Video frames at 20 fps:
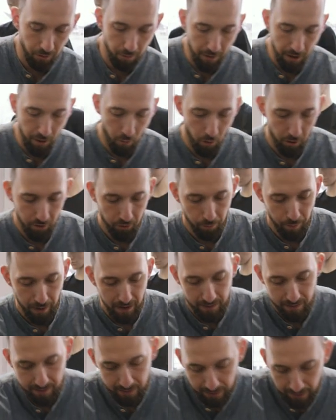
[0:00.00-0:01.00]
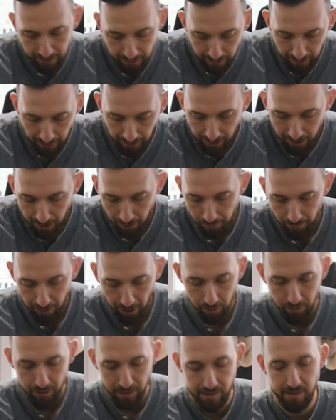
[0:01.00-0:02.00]
on my workspace. Um,
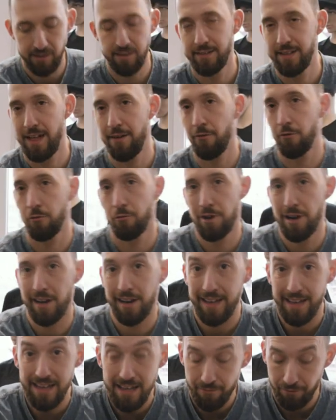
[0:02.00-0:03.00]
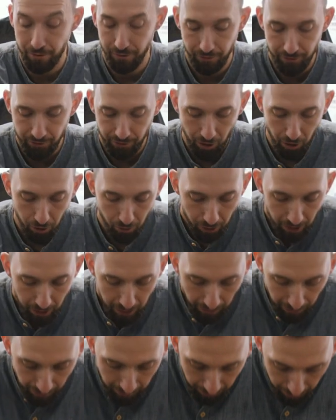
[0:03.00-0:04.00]
now this is never really even, so
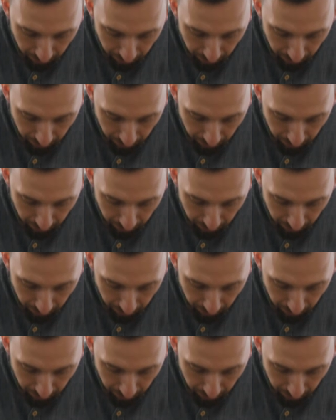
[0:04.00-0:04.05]
uh,